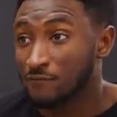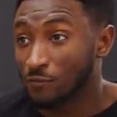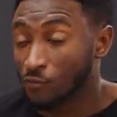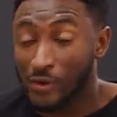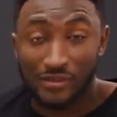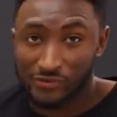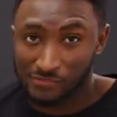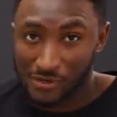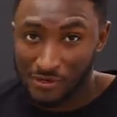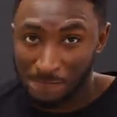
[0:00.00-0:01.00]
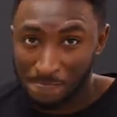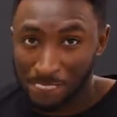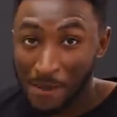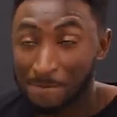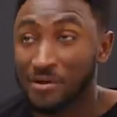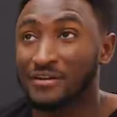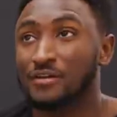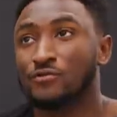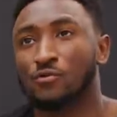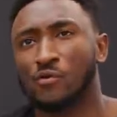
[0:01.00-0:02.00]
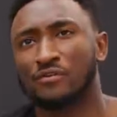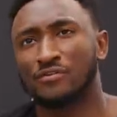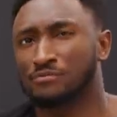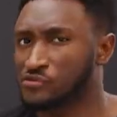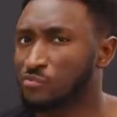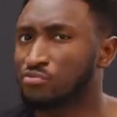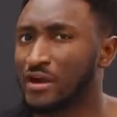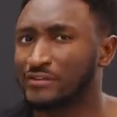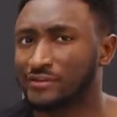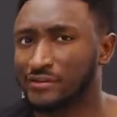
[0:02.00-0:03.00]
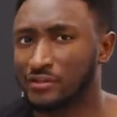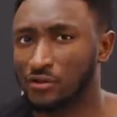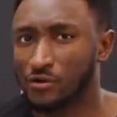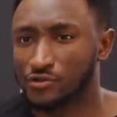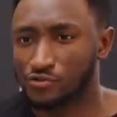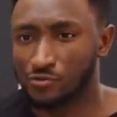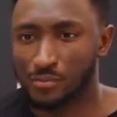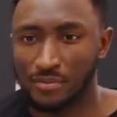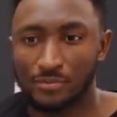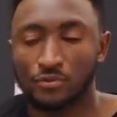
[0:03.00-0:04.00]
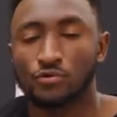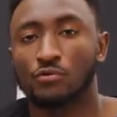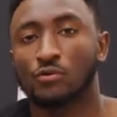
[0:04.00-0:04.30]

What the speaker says: for way less money. But if you're one of the surprisingly large group of people who